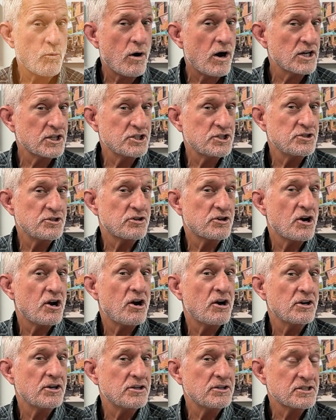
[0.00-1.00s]
wash your
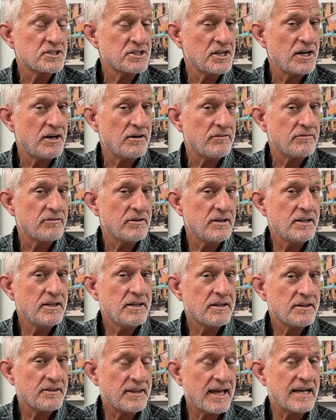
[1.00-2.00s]
car yourself.
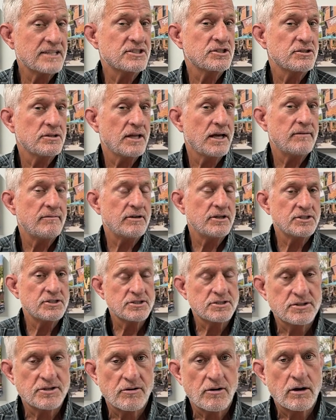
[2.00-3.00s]
That's
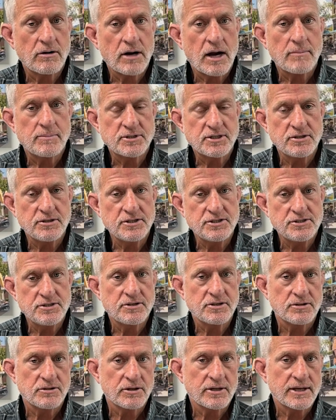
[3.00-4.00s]
leverage. There are opportunities
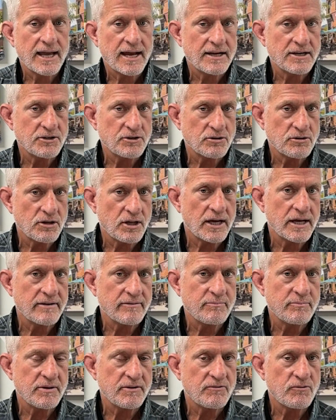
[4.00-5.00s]
you can look at in your
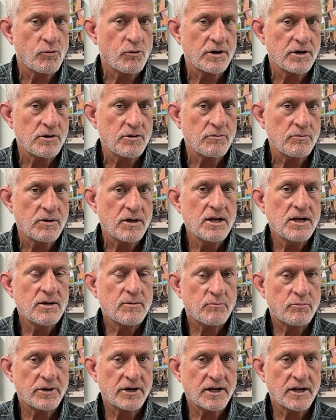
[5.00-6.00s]
life before you
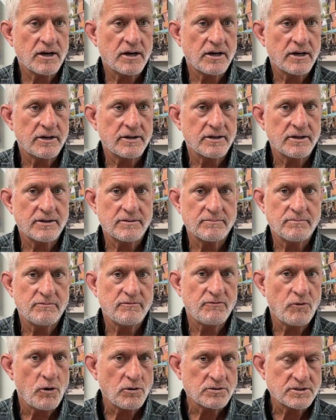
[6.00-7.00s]
bring on a
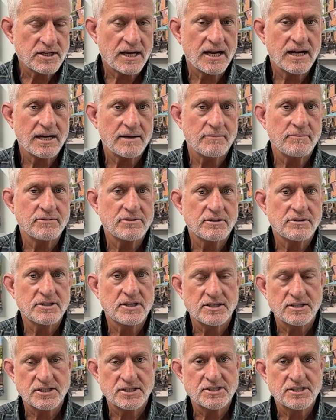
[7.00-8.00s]
full-time
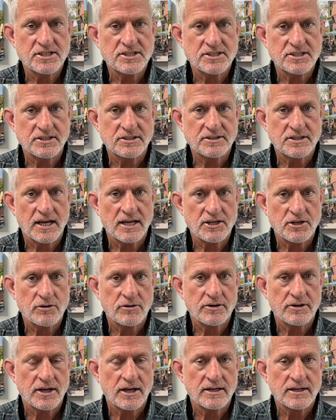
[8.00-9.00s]
assistant that you
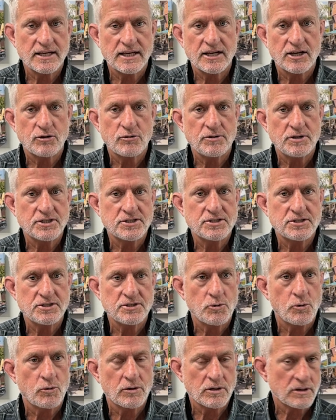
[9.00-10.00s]
can increase
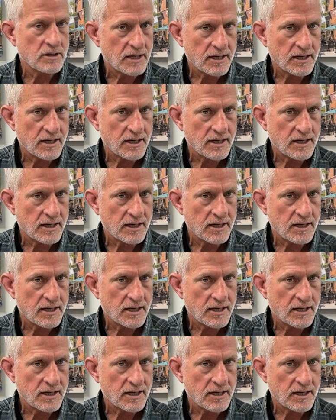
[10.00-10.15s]
your